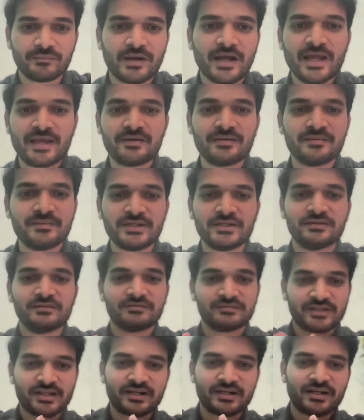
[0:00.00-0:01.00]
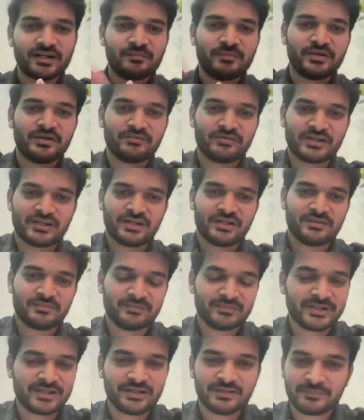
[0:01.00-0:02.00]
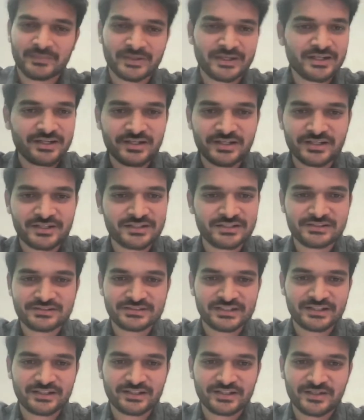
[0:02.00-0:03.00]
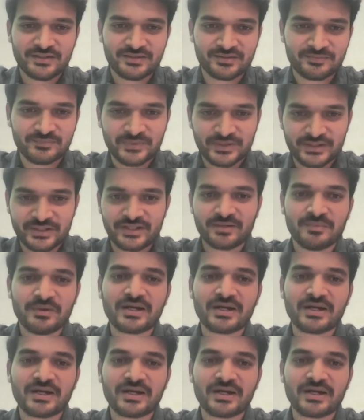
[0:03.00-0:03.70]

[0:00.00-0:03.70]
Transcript: I mean, there can be very many details that can be there,